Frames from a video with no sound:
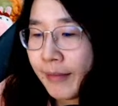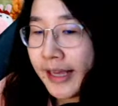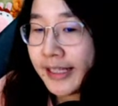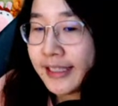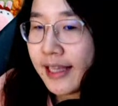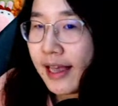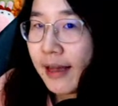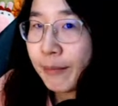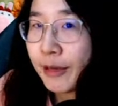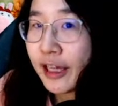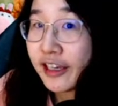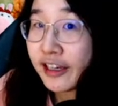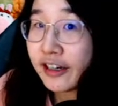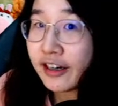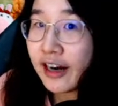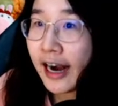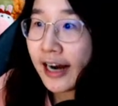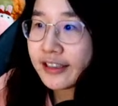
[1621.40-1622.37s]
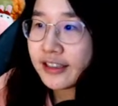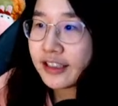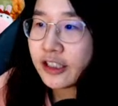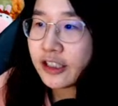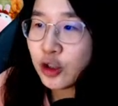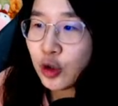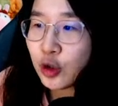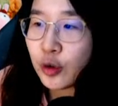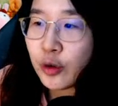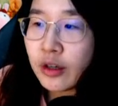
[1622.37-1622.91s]
a player harder
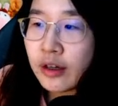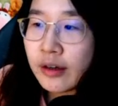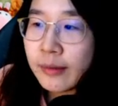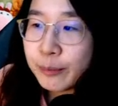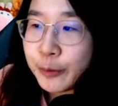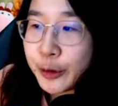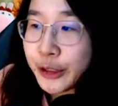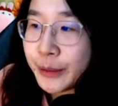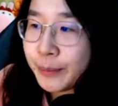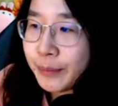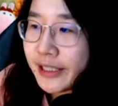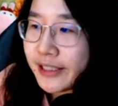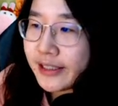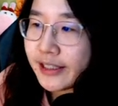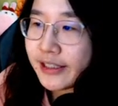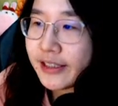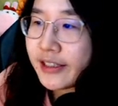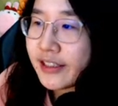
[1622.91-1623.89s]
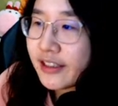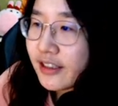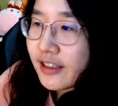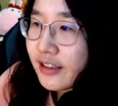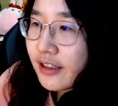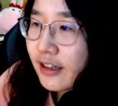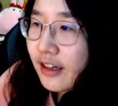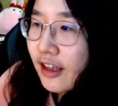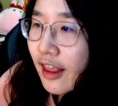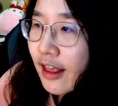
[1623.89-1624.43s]
to put pieces.
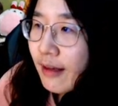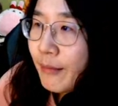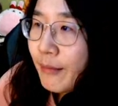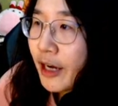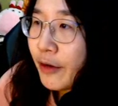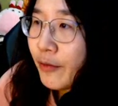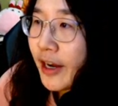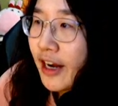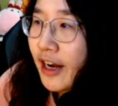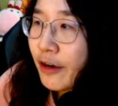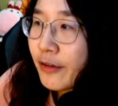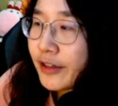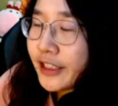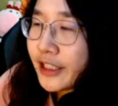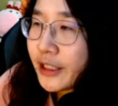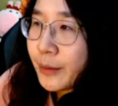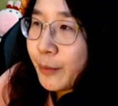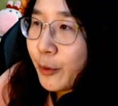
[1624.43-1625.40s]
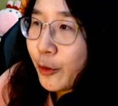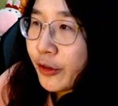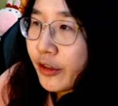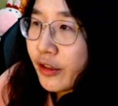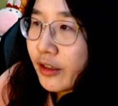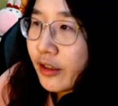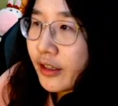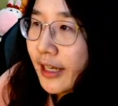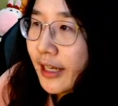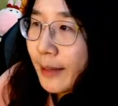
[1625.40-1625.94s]
But right now let's just put
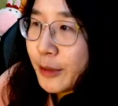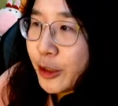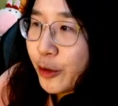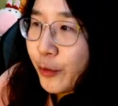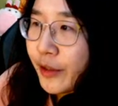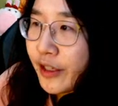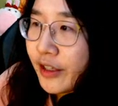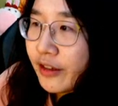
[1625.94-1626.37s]
game screen.